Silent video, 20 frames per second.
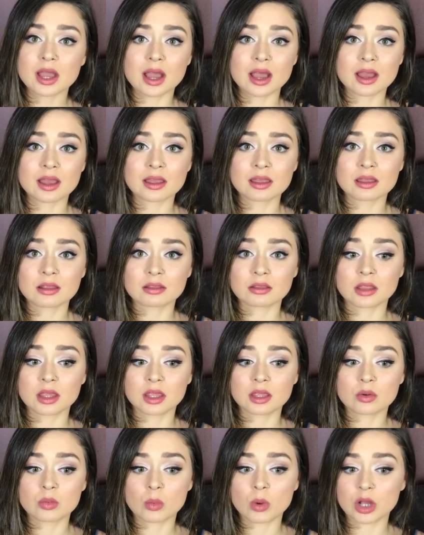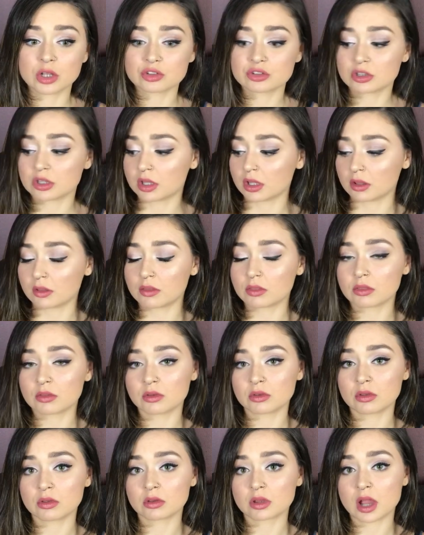I like watching
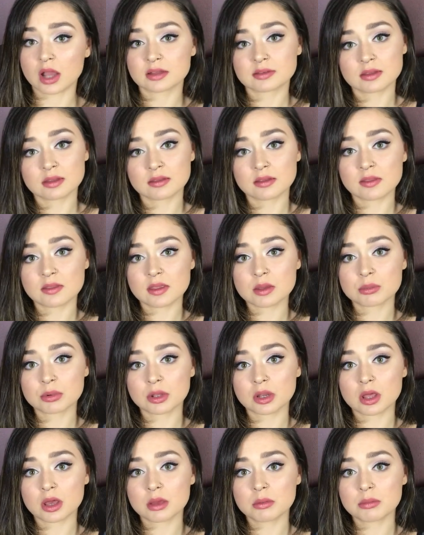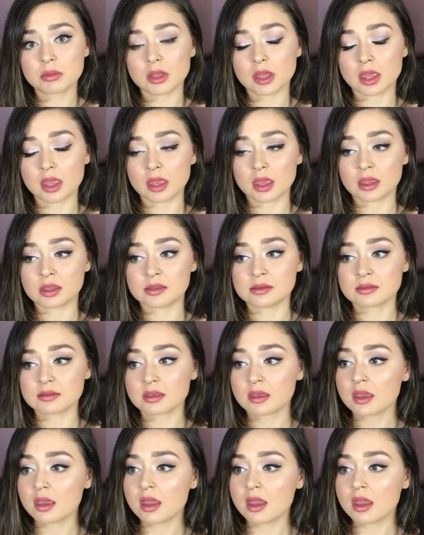the content that they put up, and